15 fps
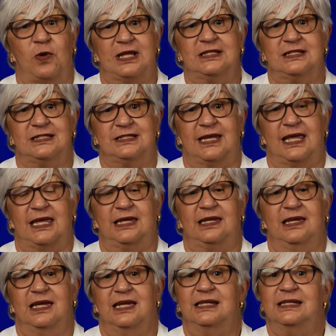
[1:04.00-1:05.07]
Wednesday,
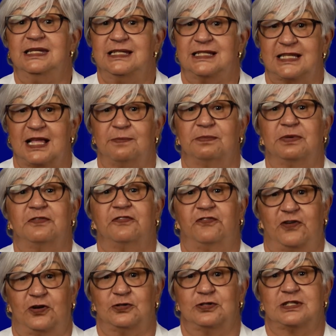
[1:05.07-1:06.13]
December
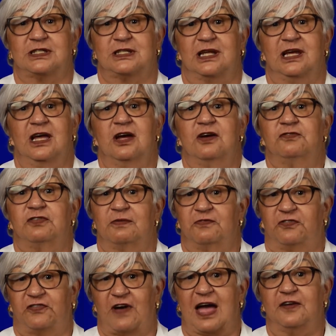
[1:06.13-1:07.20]
1st, from
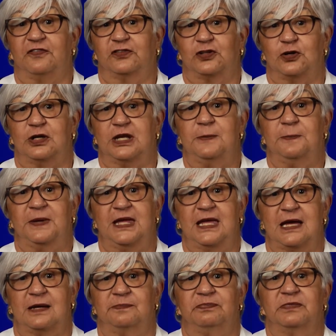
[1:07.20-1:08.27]
5:30
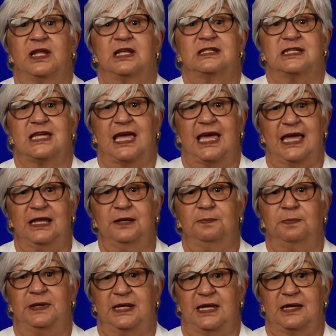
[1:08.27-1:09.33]
p.m. to
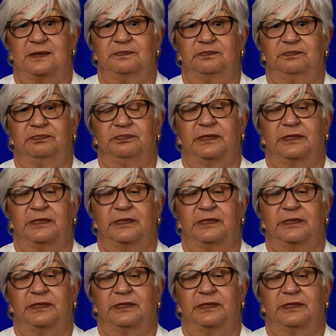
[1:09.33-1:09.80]
8 p.m.